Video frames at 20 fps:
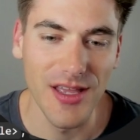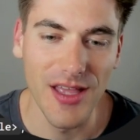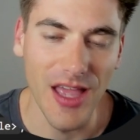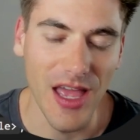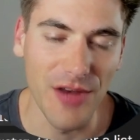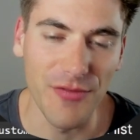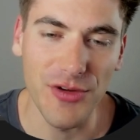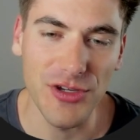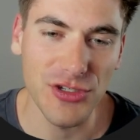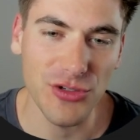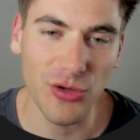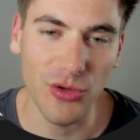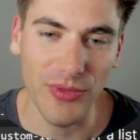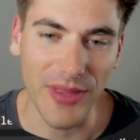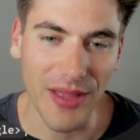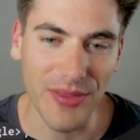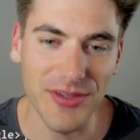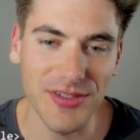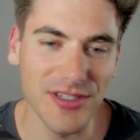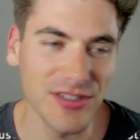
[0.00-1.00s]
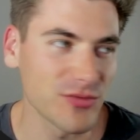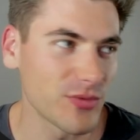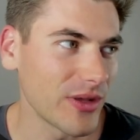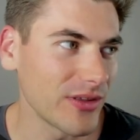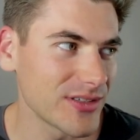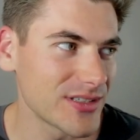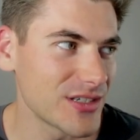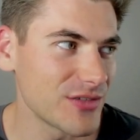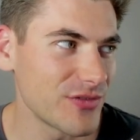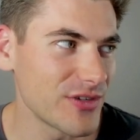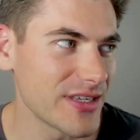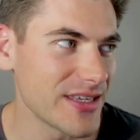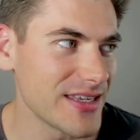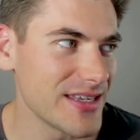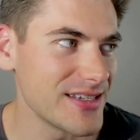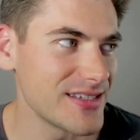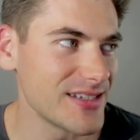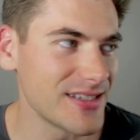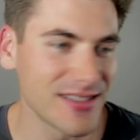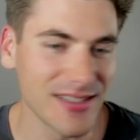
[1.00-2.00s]
And if we scroll down, this is relatively
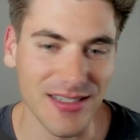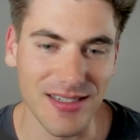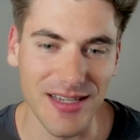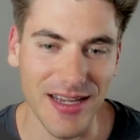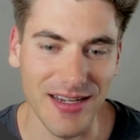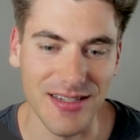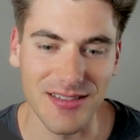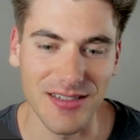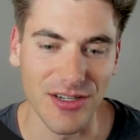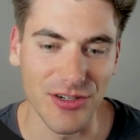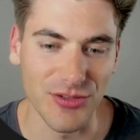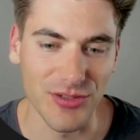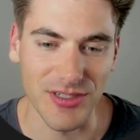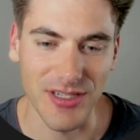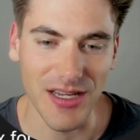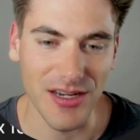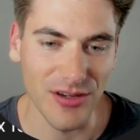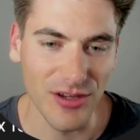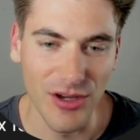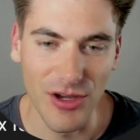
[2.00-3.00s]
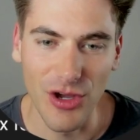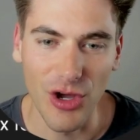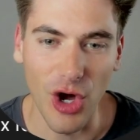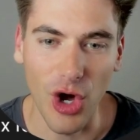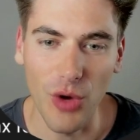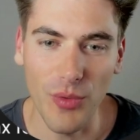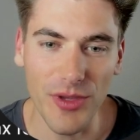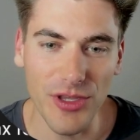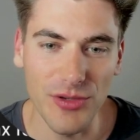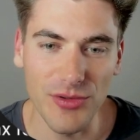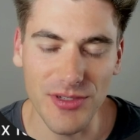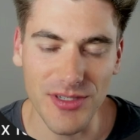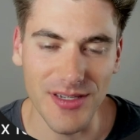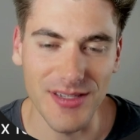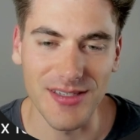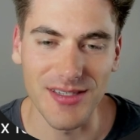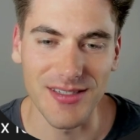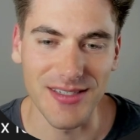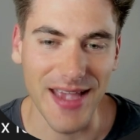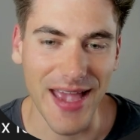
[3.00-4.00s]
easy syntax to understand. All we use is
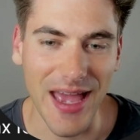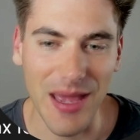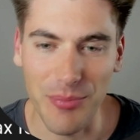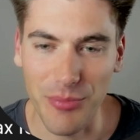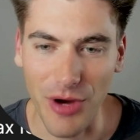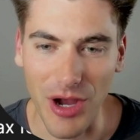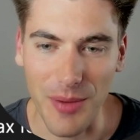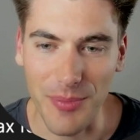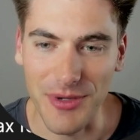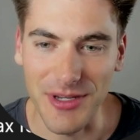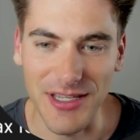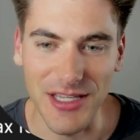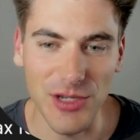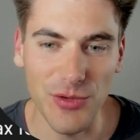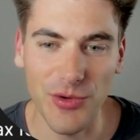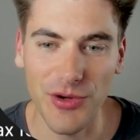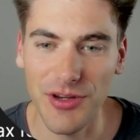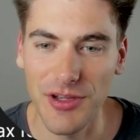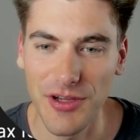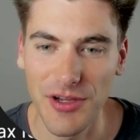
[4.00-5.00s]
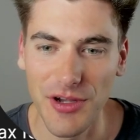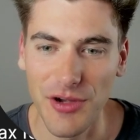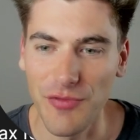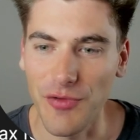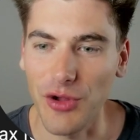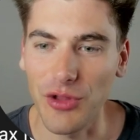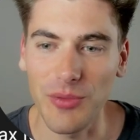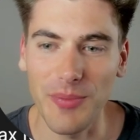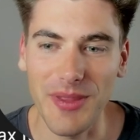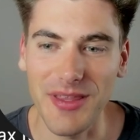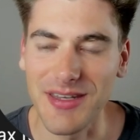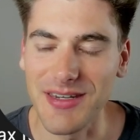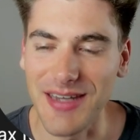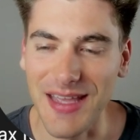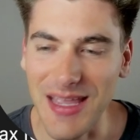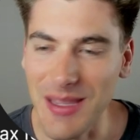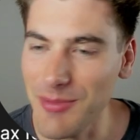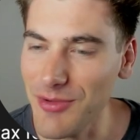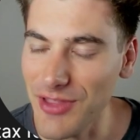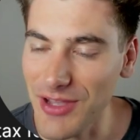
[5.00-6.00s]
this at property keyword, followed by the
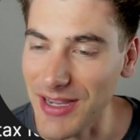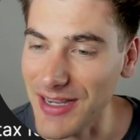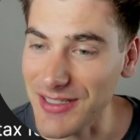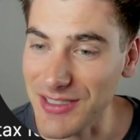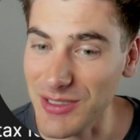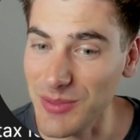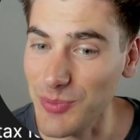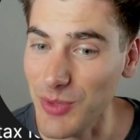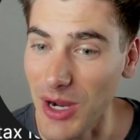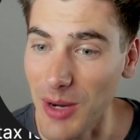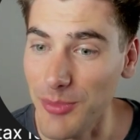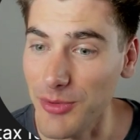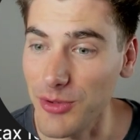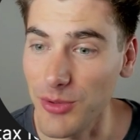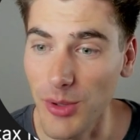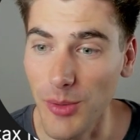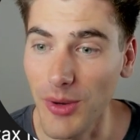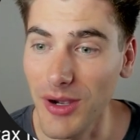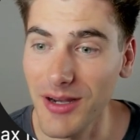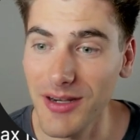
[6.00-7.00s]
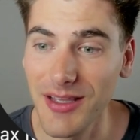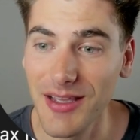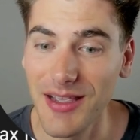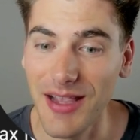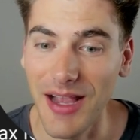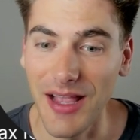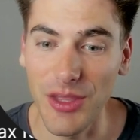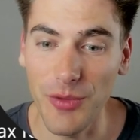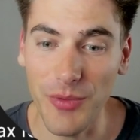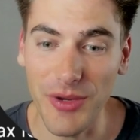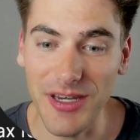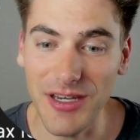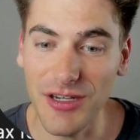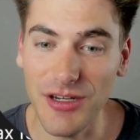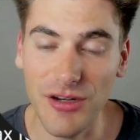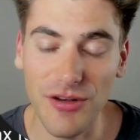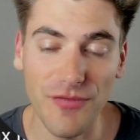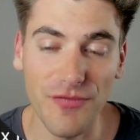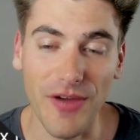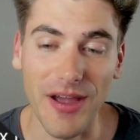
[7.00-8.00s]
name of the custom property we want, and then we need to
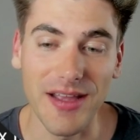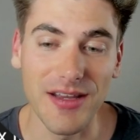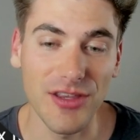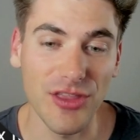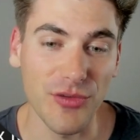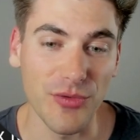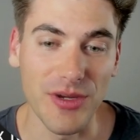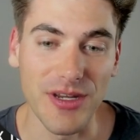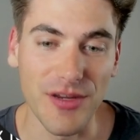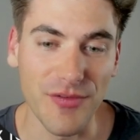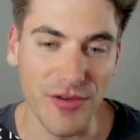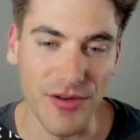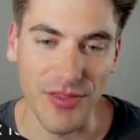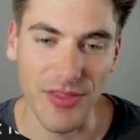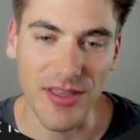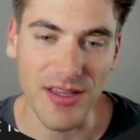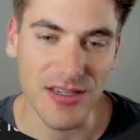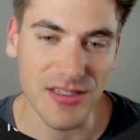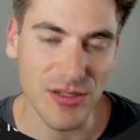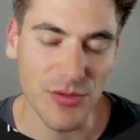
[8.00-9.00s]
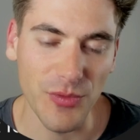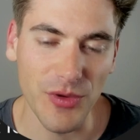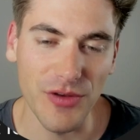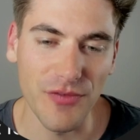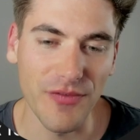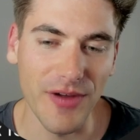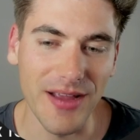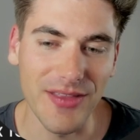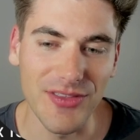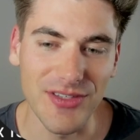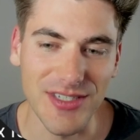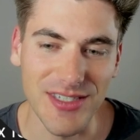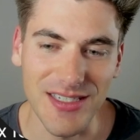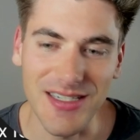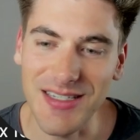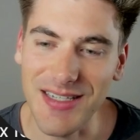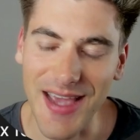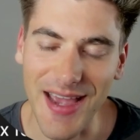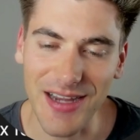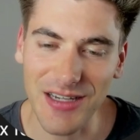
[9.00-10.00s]
define three different things. We define the
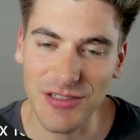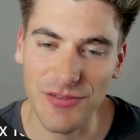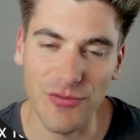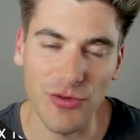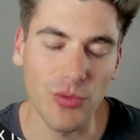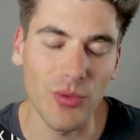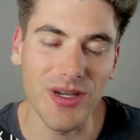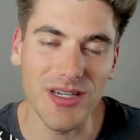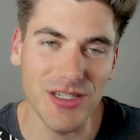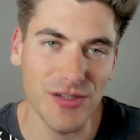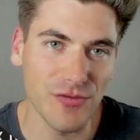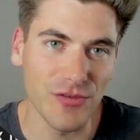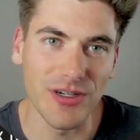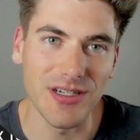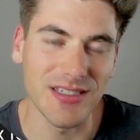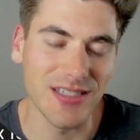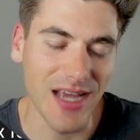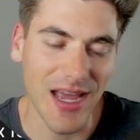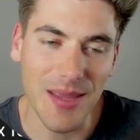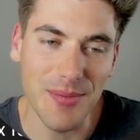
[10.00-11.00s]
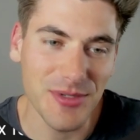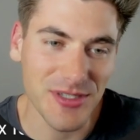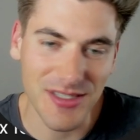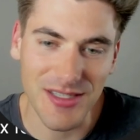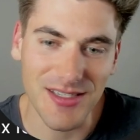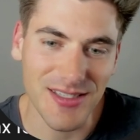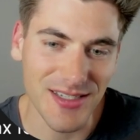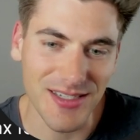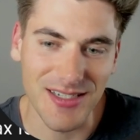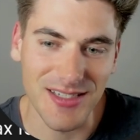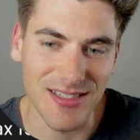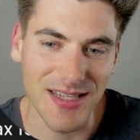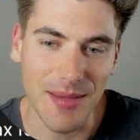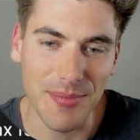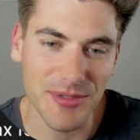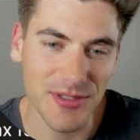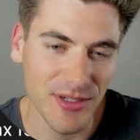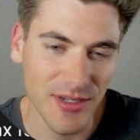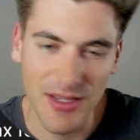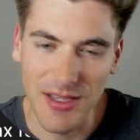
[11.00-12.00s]
syntax for what different types this
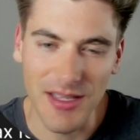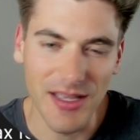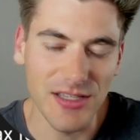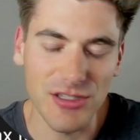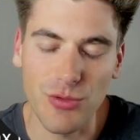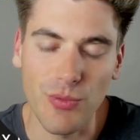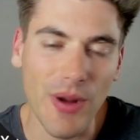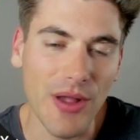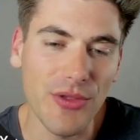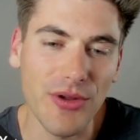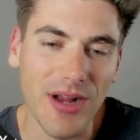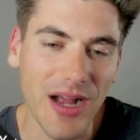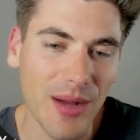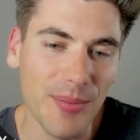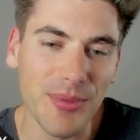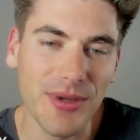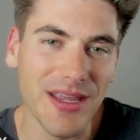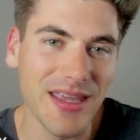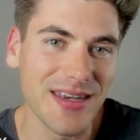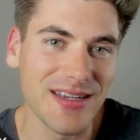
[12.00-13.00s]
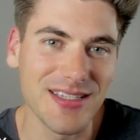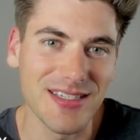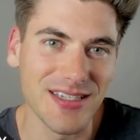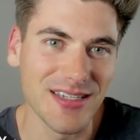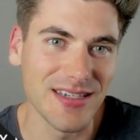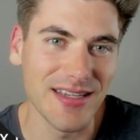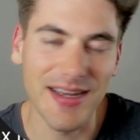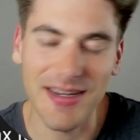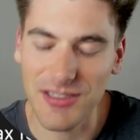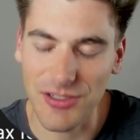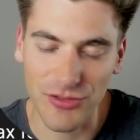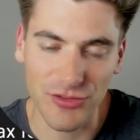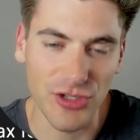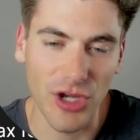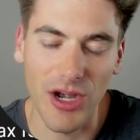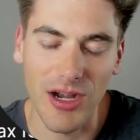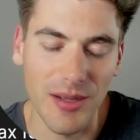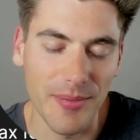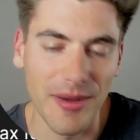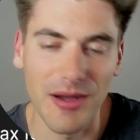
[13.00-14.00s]
accepts. It's a rather complicated syntax. I'll
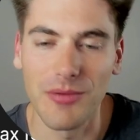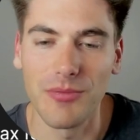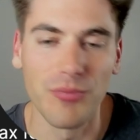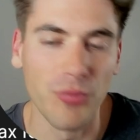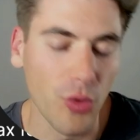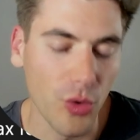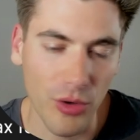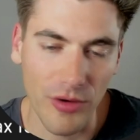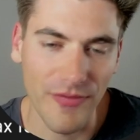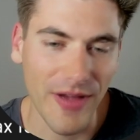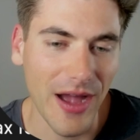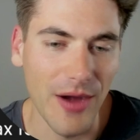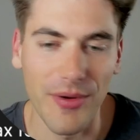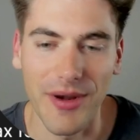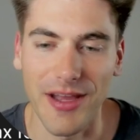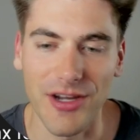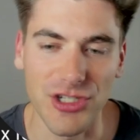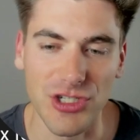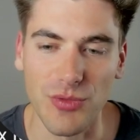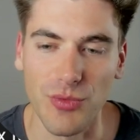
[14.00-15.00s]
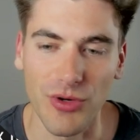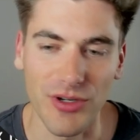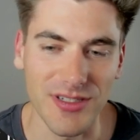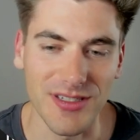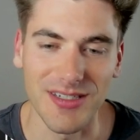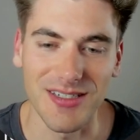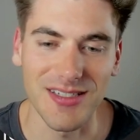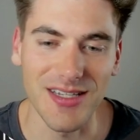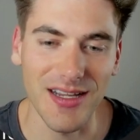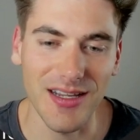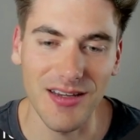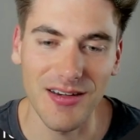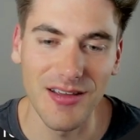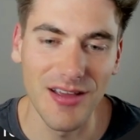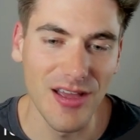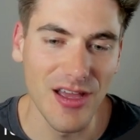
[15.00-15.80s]
talk about more of how it actually works in a second.